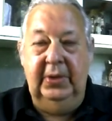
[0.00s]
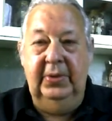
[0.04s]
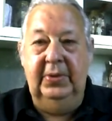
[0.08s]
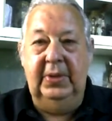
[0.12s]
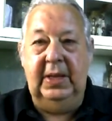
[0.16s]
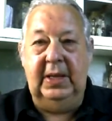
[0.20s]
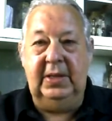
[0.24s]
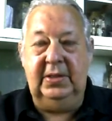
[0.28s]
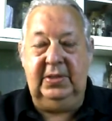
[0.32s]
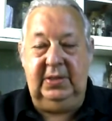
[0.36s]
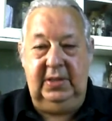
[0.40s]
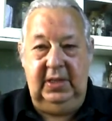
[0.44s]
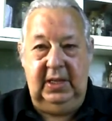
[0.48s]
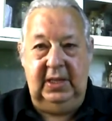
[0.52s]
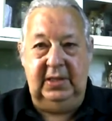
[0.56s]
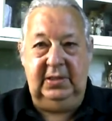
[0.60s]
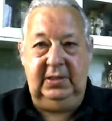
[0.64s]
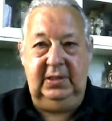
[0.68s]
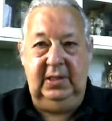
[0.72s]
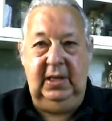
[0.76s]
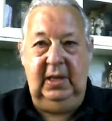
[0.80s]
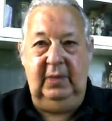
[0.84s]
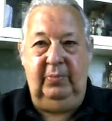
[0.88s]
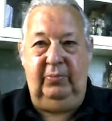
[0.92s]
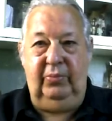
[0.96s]
That's
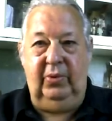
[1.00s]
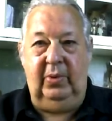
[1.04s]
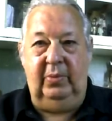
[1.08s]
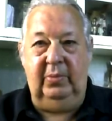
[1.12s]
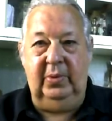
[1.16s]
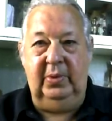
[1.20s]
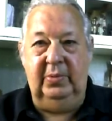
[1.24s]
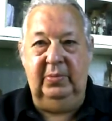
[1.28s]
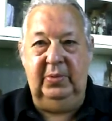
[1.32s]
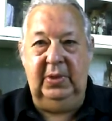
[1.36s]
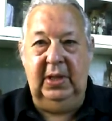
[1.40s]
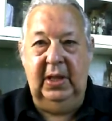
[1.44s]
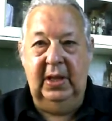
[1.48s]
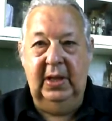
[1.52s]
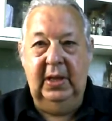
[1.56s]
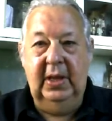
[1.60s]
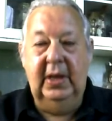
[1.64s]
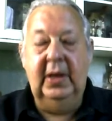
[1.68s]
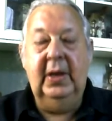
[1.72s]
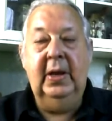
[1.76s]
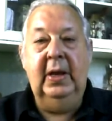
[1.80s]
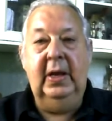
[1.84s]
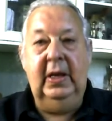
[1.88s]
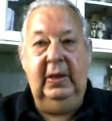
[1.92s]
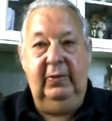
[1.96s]
their problem.
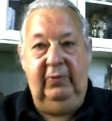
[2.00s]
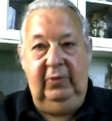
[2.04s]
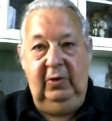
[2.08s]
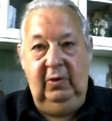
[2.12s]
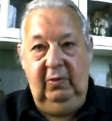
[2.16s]
If